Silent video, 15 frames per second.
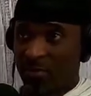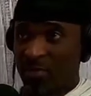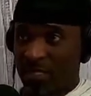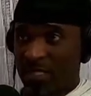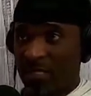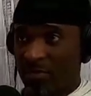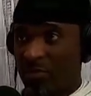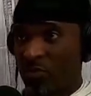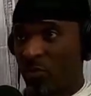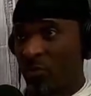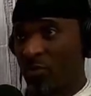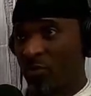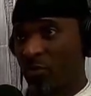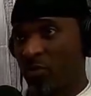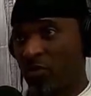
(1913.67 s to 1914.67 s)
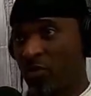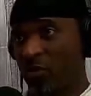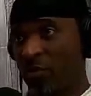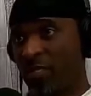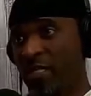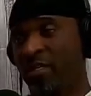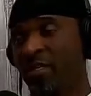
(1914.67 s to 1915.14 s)
what they normally supposed to go
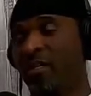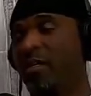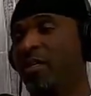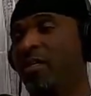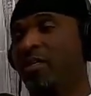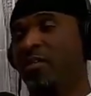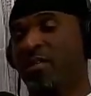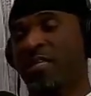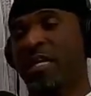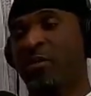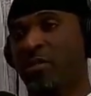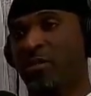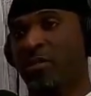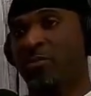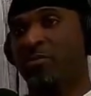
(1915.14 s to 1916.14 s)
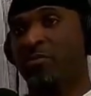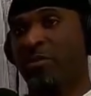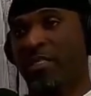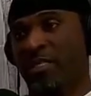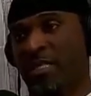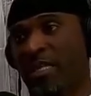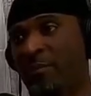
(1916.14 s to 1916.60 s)
by, then I would have
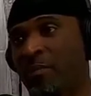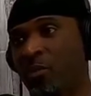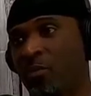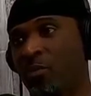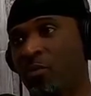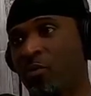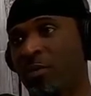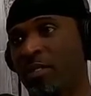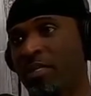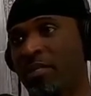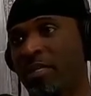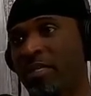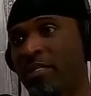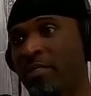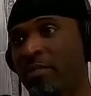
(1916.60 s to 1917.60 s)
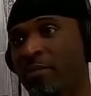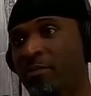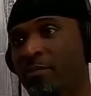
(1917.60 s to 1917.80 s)
made that Pro Bowl that year.